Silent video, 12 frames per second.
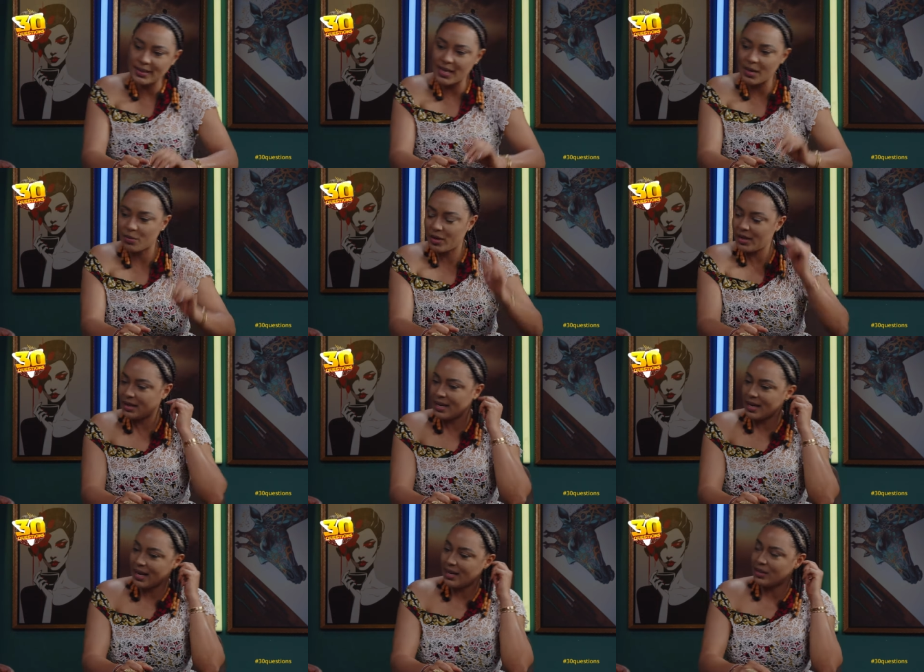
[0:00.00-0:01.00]
time, I
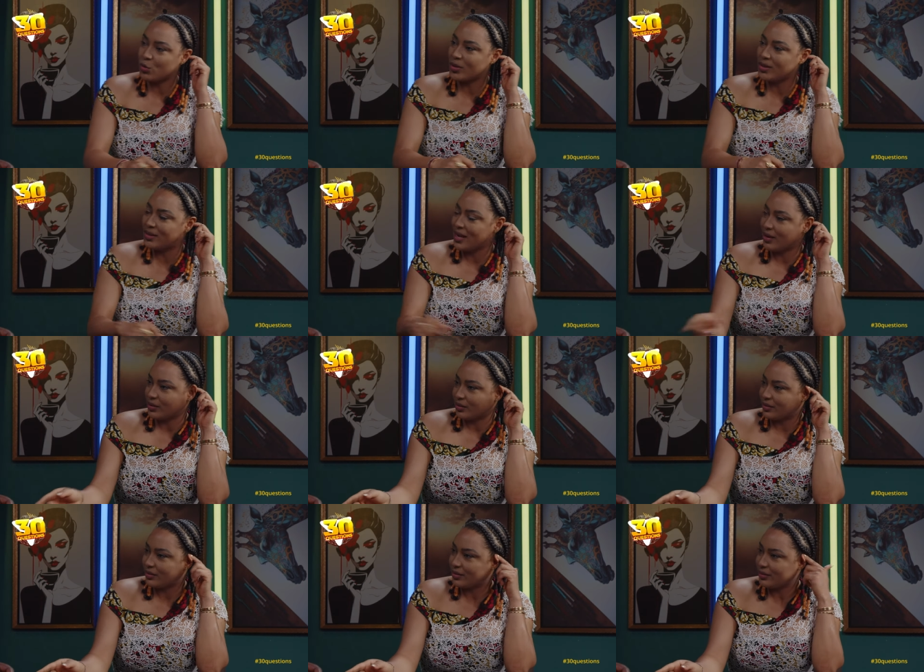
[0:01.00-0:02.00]
kind of
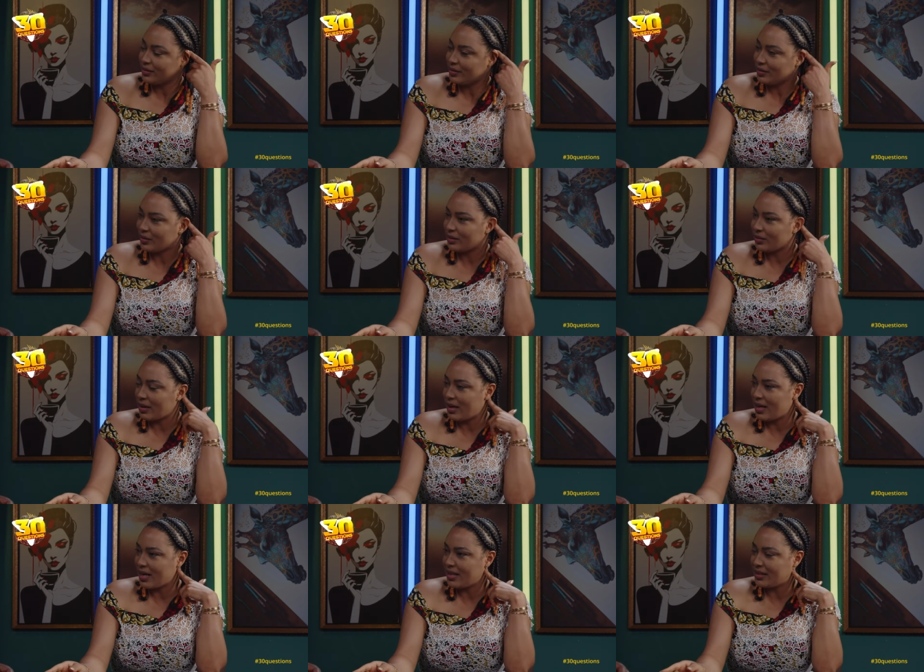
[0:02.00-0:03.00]
20,000, and
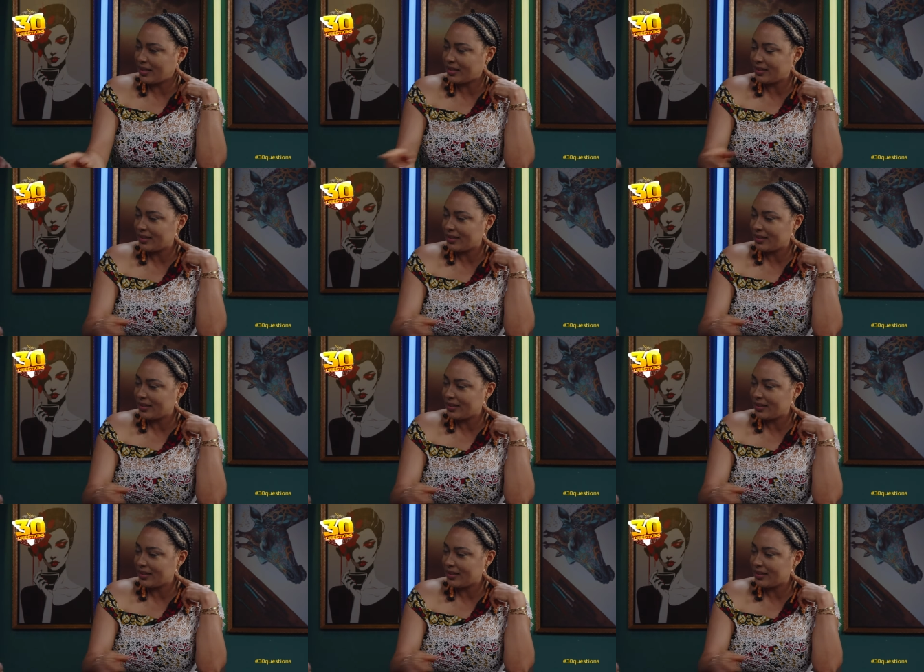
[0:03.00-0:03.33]
I kind of say,